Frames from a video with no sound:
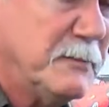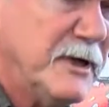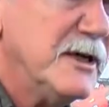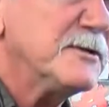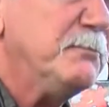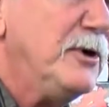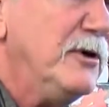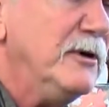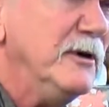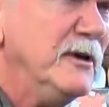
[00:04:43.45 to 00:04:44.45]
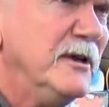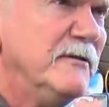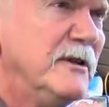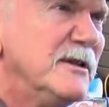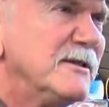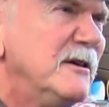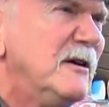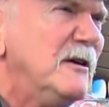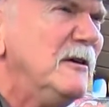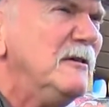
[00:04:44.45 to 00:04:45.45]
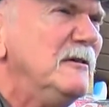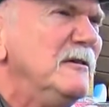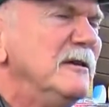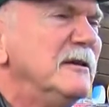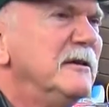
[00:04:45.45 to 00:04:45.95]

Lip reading: This part of us all